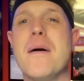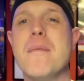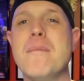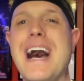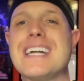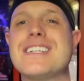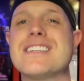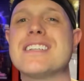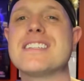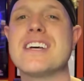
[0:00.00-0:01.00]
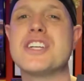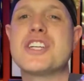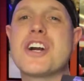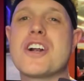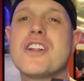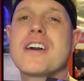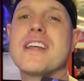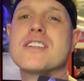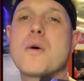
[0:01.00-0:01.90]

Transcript: Matches this nice shirt. Look at this.